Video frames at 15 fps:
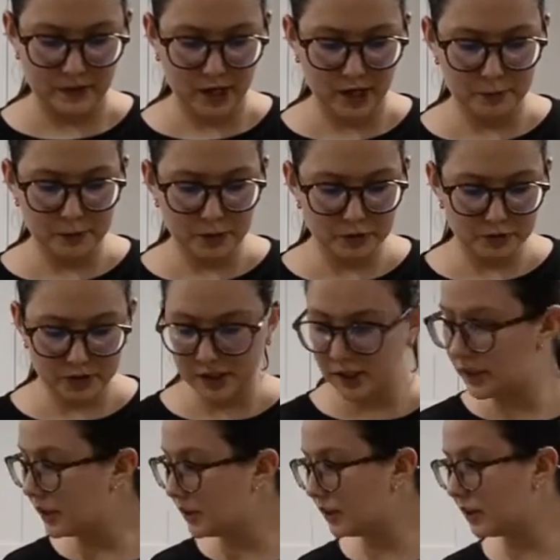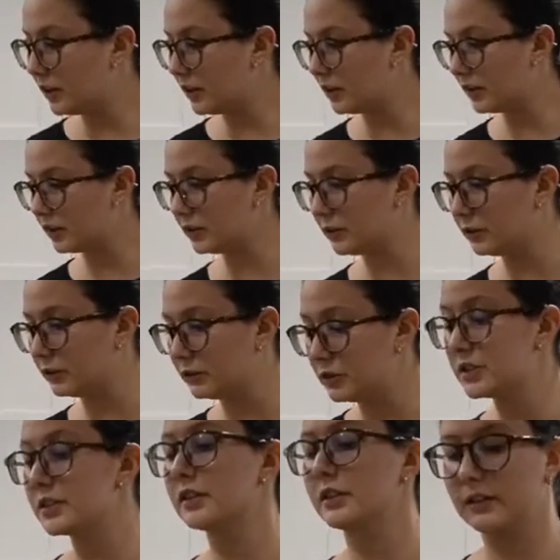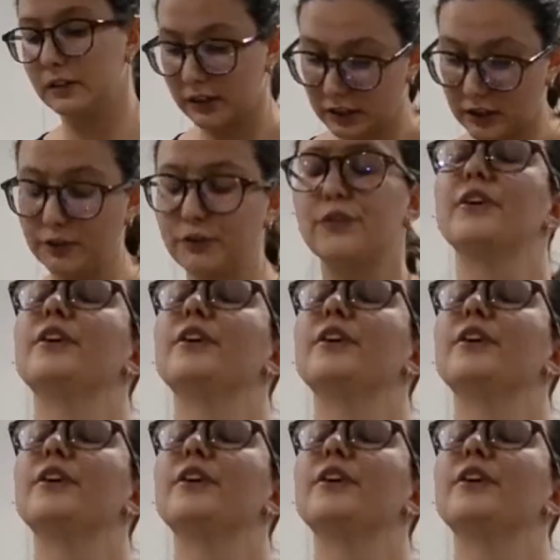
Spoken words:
I'm using loose leaf